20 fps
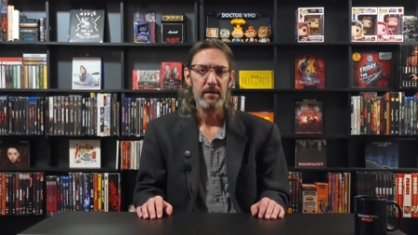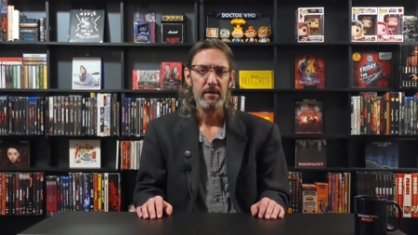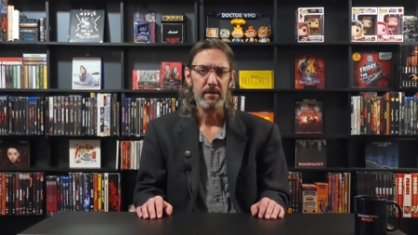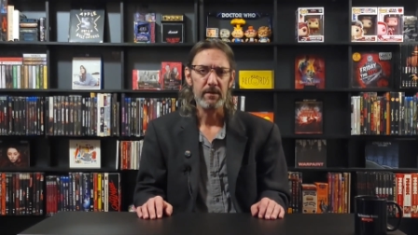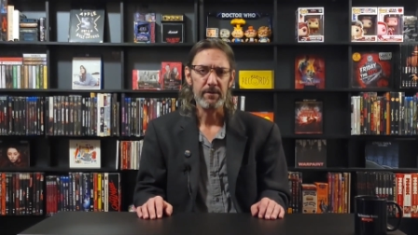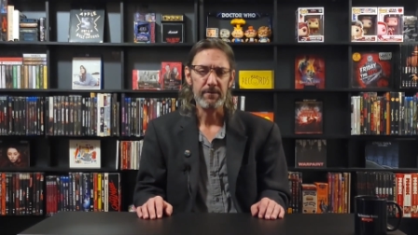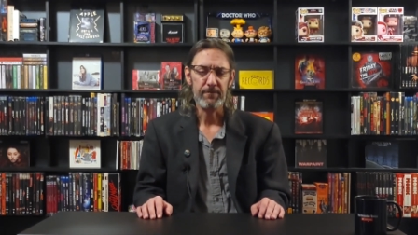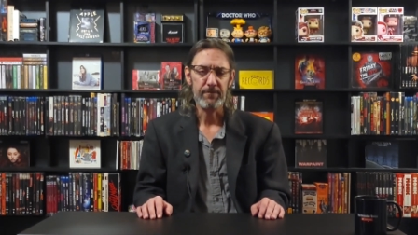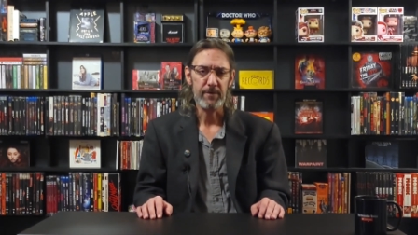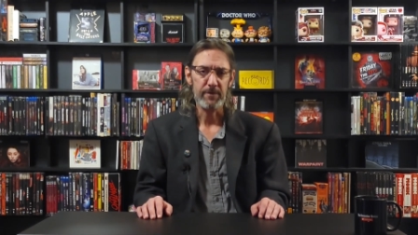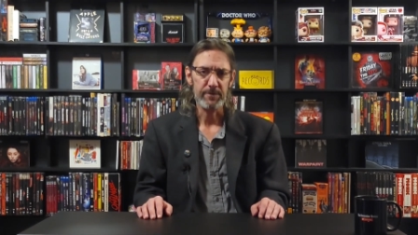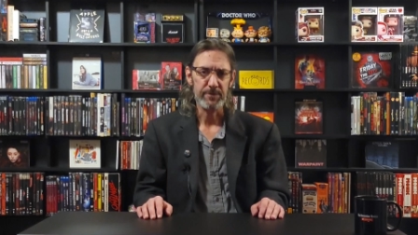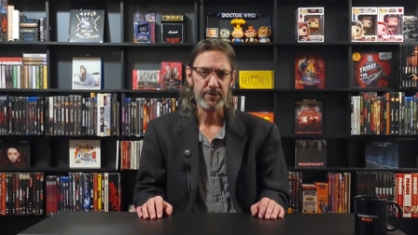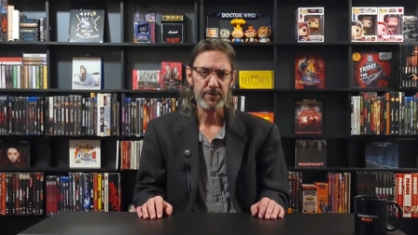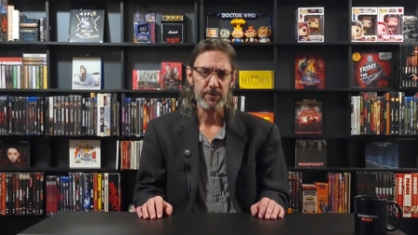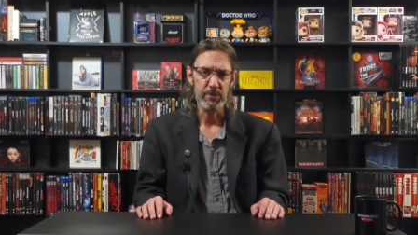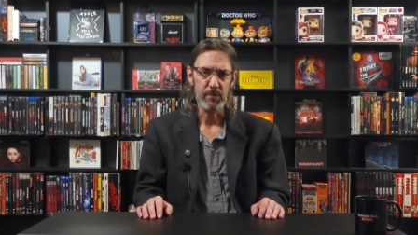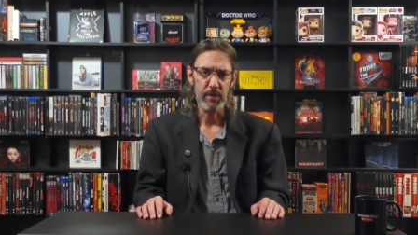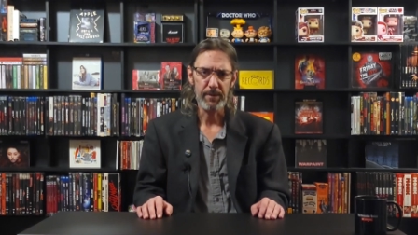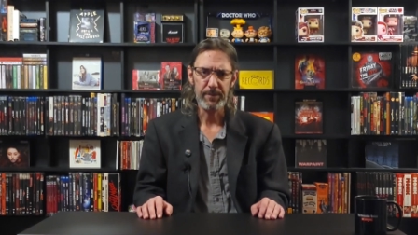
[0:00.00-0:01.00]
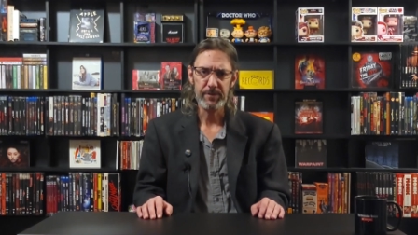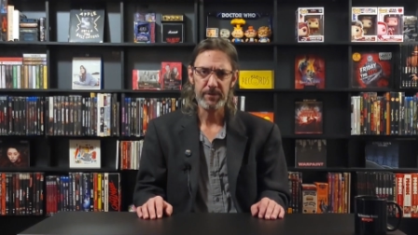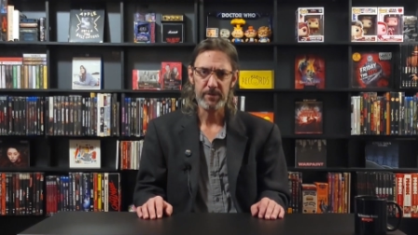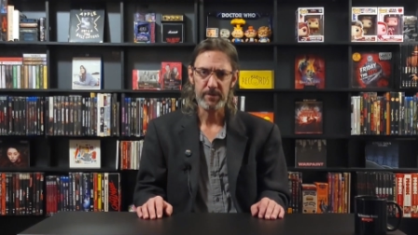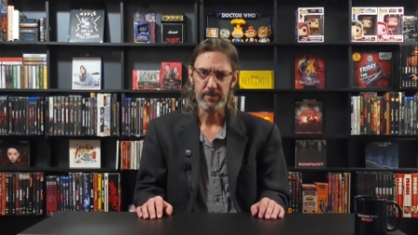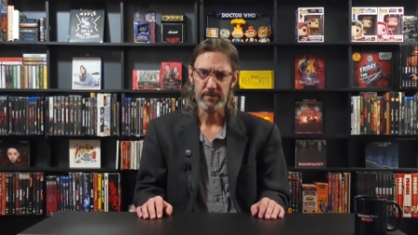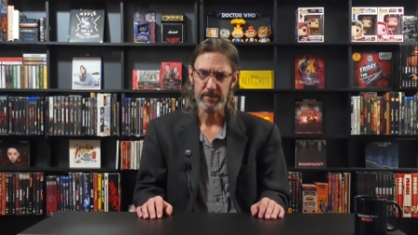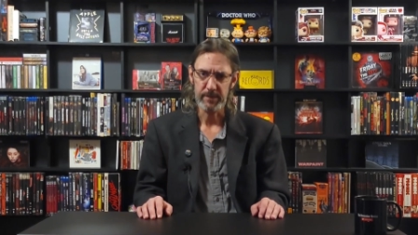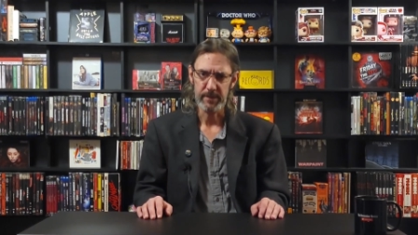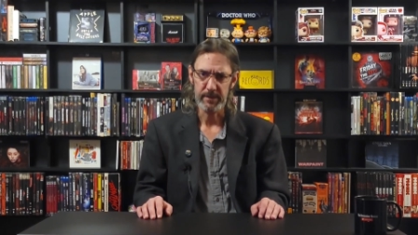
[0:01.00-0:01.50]
in the first two
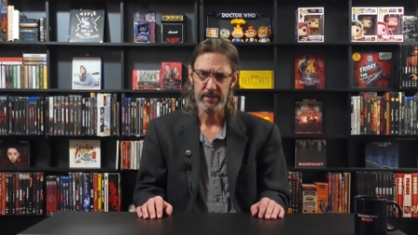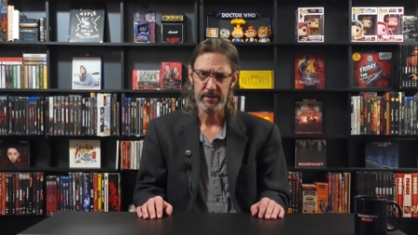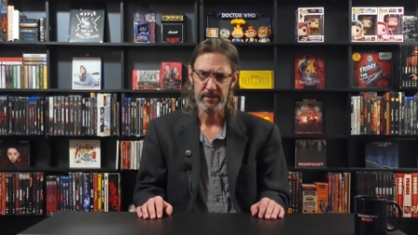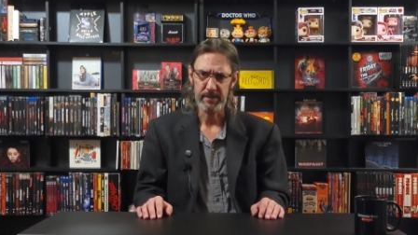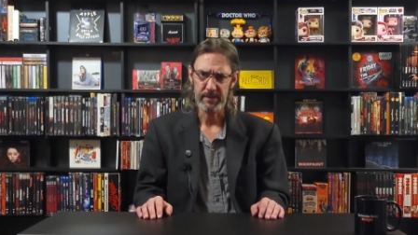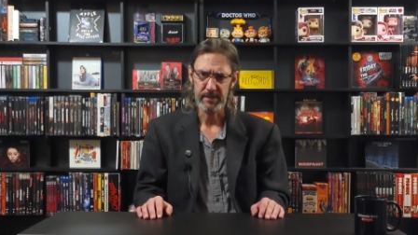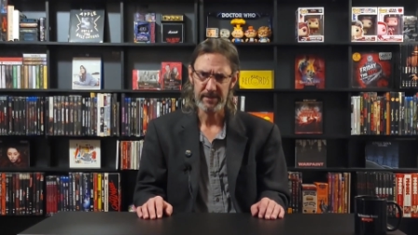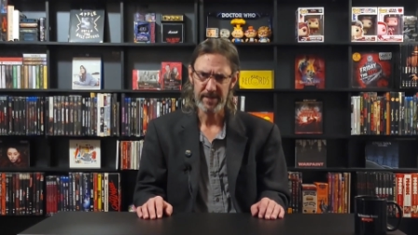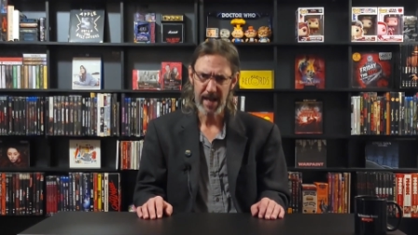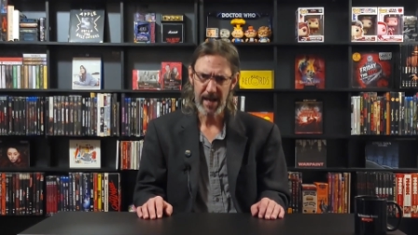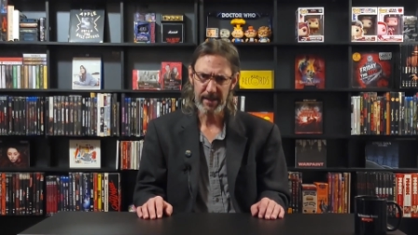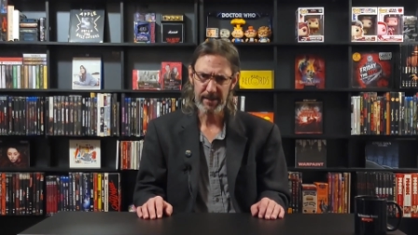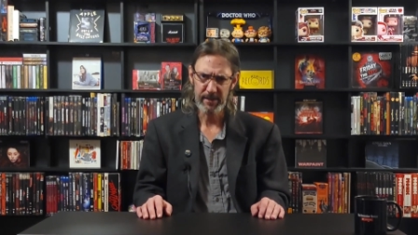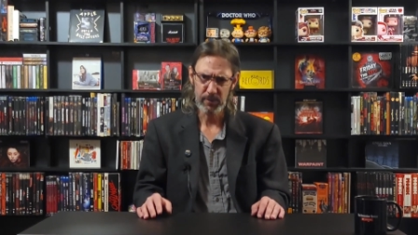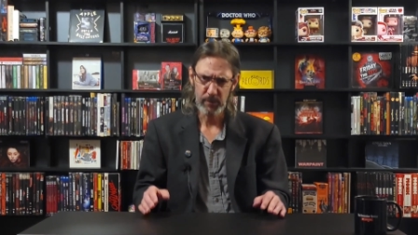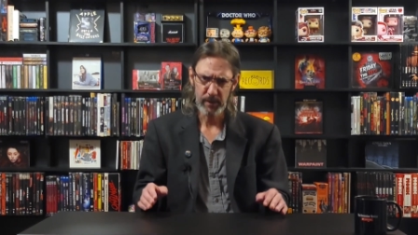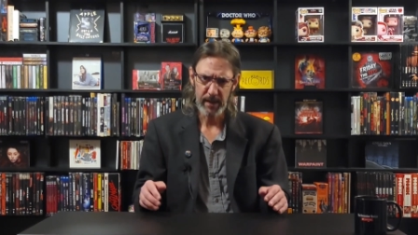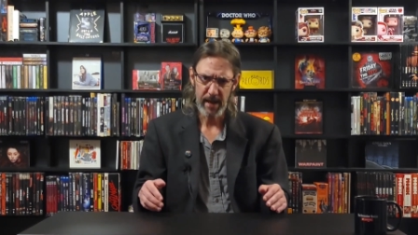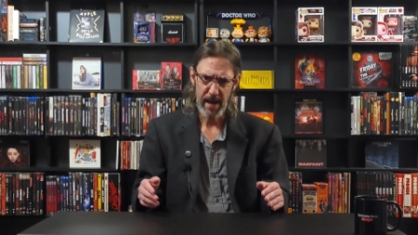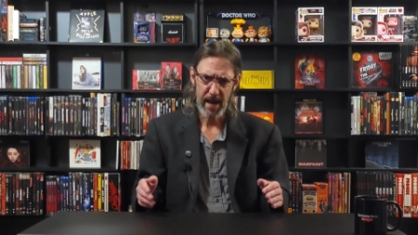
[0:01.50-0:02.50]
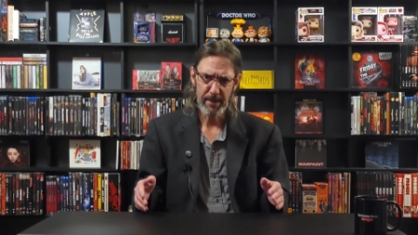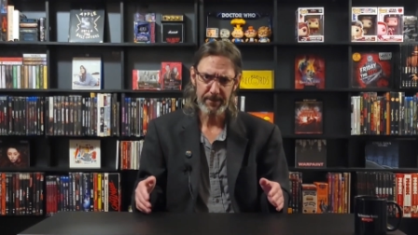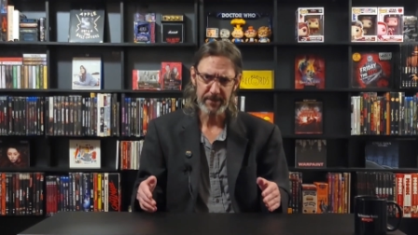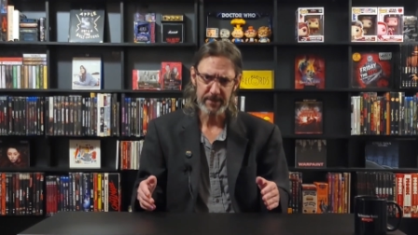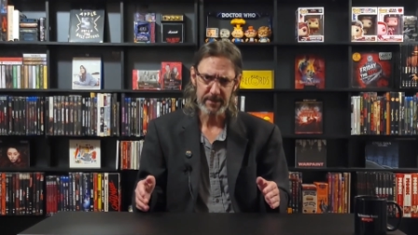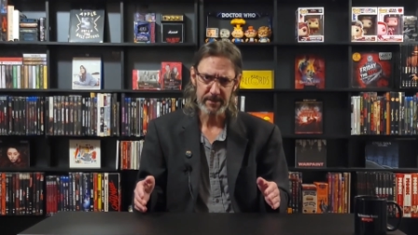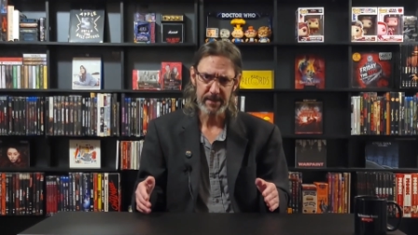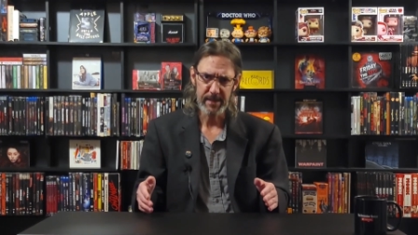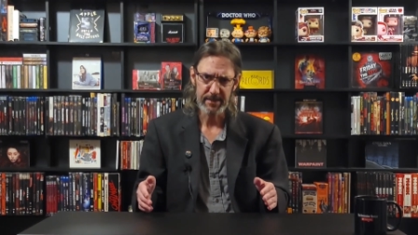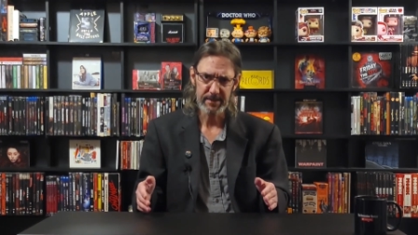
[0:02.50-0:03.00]
episodes, this is exactly what
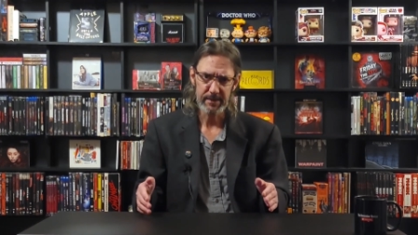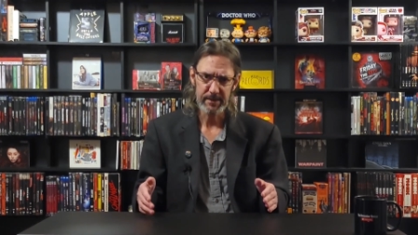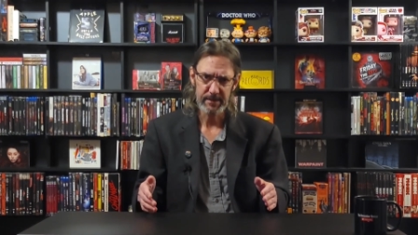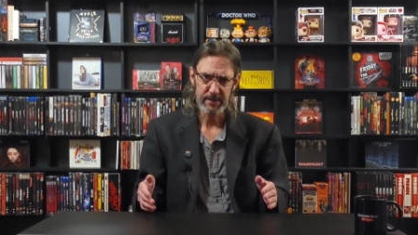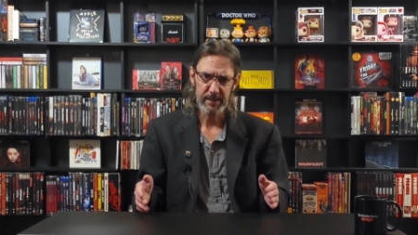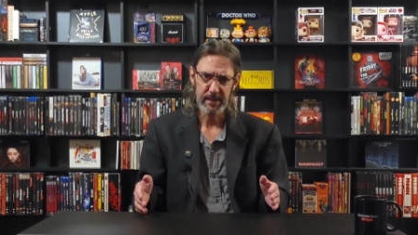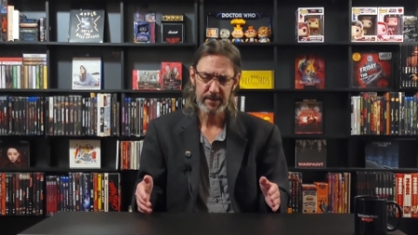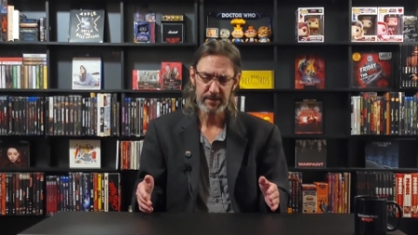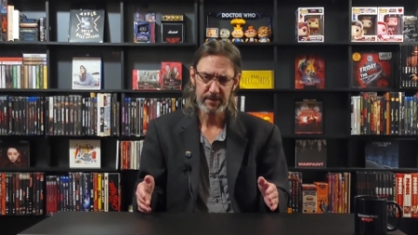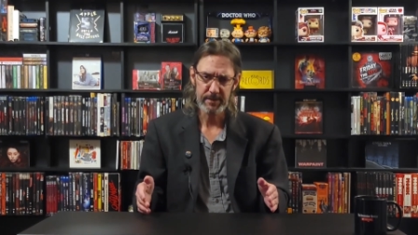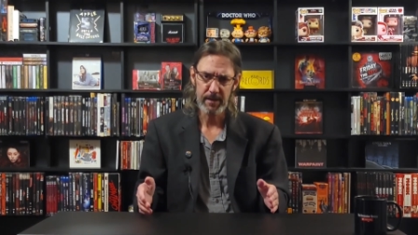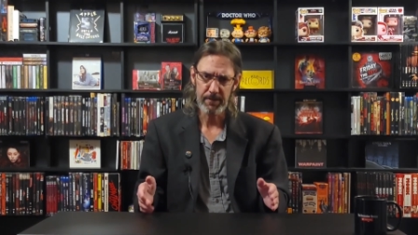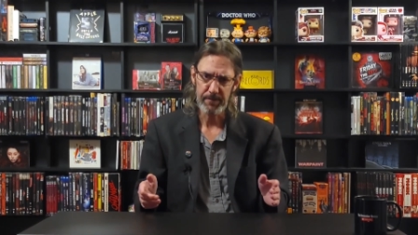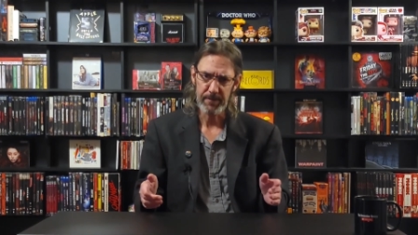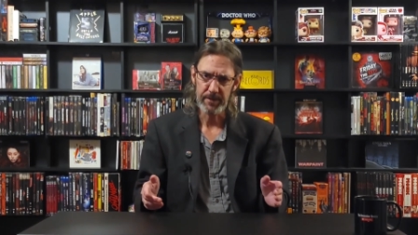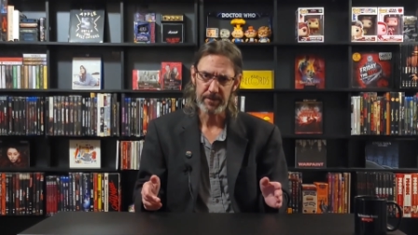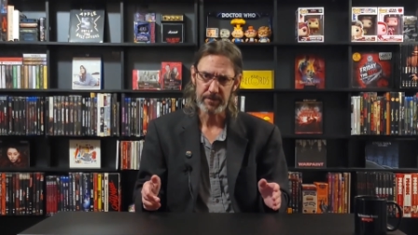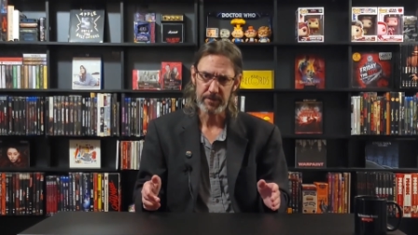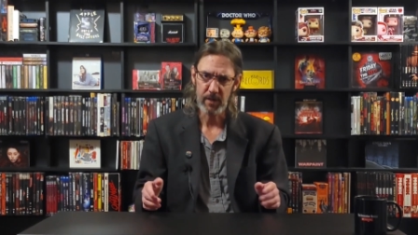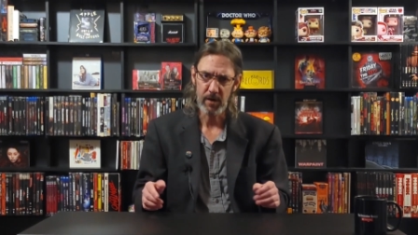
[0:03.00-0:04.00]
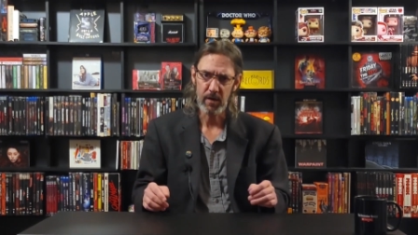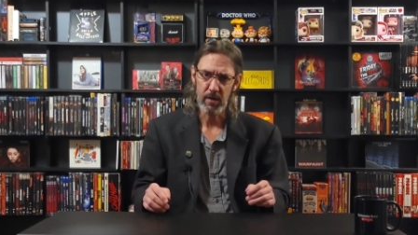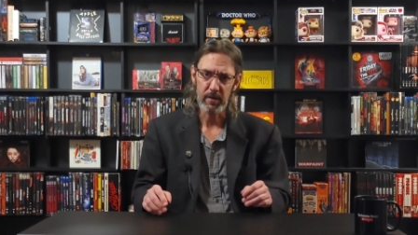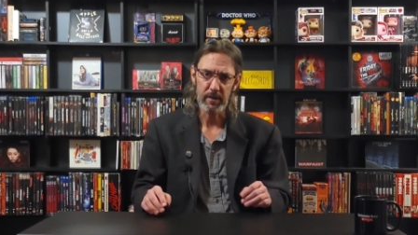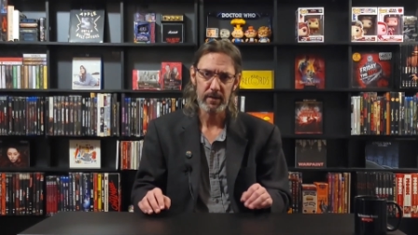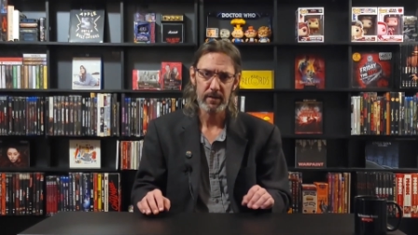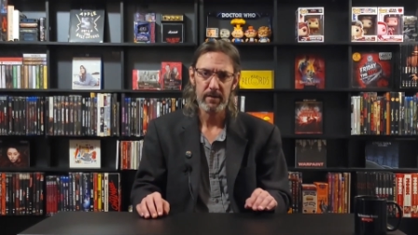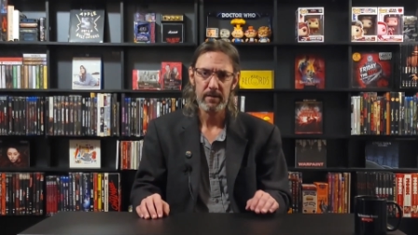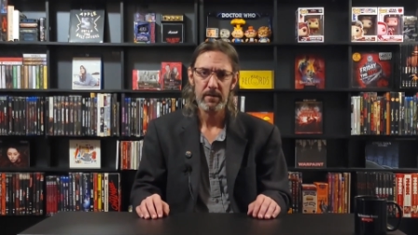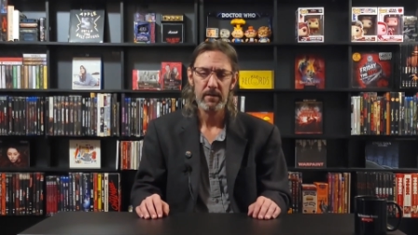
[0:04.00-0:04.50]
happens as it sets up this
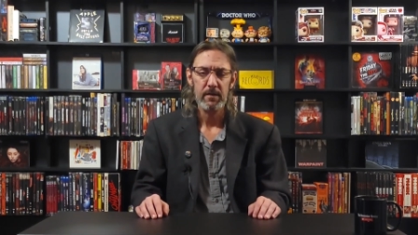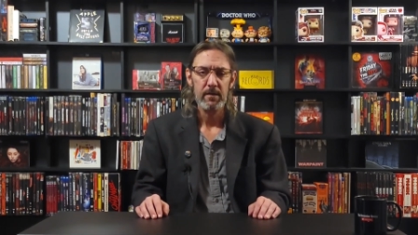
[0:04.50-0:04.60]
arc.